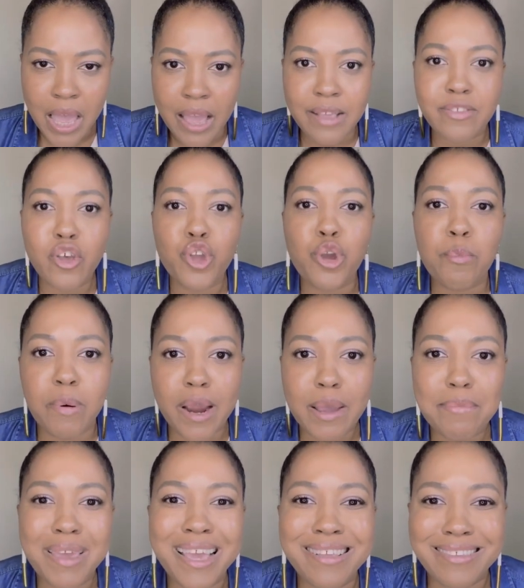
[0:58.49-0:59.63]
And so your brain
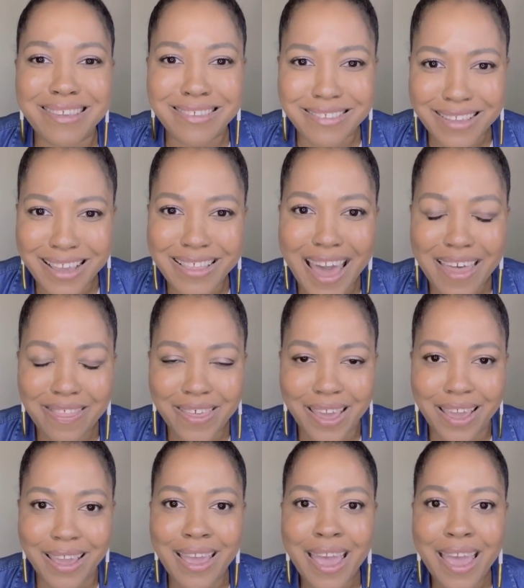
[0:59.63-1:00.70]
begins to see that thing